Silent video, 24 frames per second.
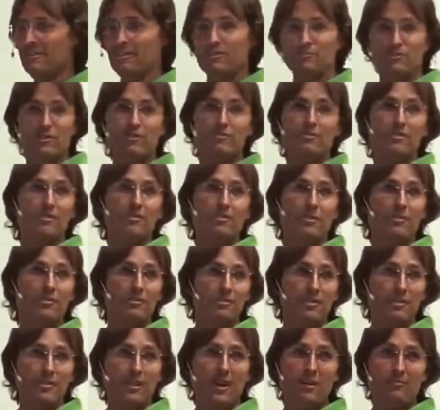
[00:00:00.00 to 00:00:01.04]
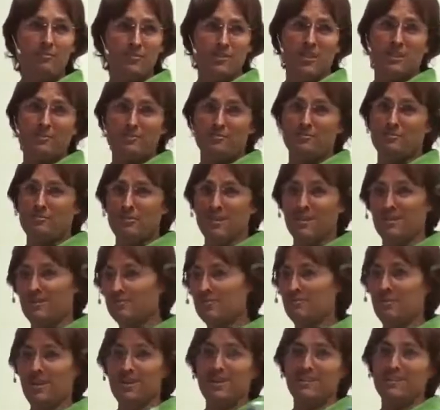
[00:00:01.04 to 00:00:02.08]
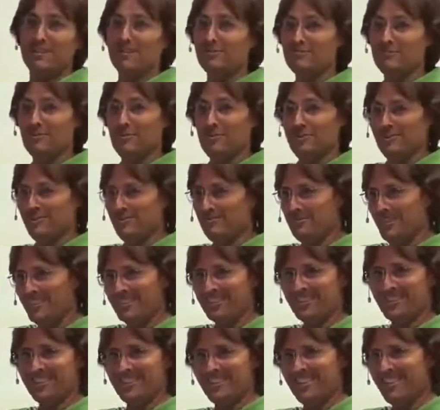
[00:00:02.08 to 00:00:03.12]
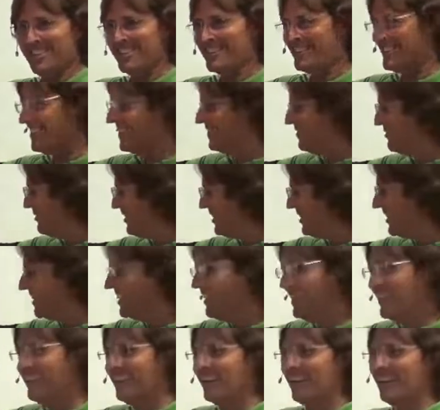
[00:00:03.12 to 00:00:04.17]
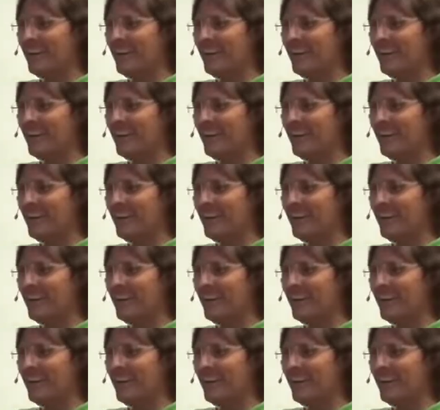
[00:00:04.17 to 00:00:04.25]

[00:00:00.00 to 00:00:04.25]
You know, just as long as you have sex with me, I'll do anything for you. Basically, that's the feeling.